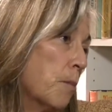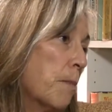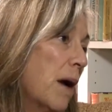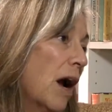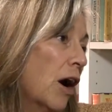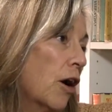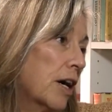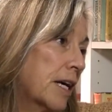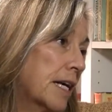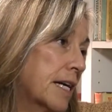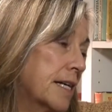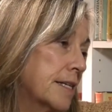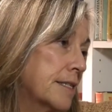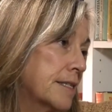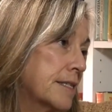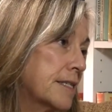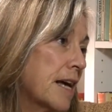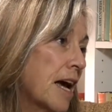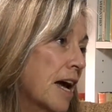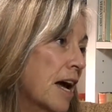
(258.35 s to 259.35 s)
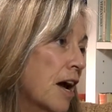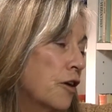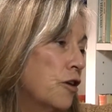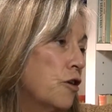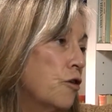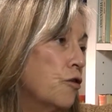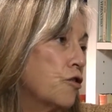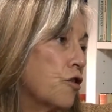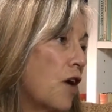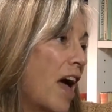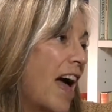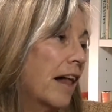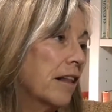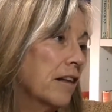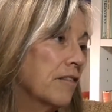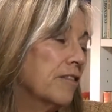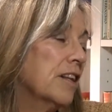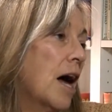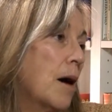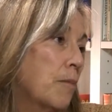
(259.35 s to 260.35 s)
Americans use a
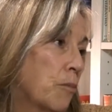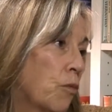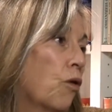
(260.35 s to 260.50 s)
hell of a lot